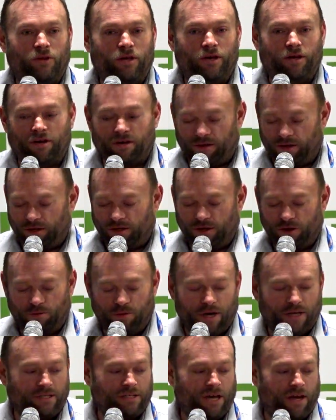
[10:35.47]
the two
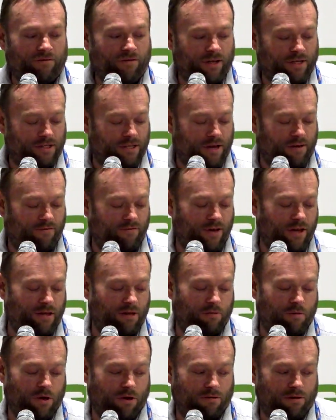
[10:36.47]
big siphons that feed
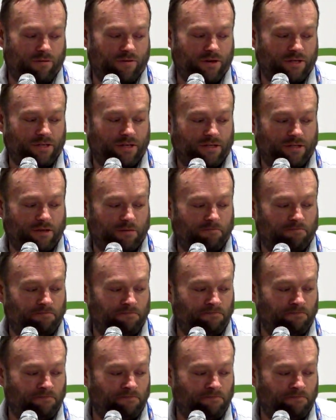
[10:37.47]
the Milk River system.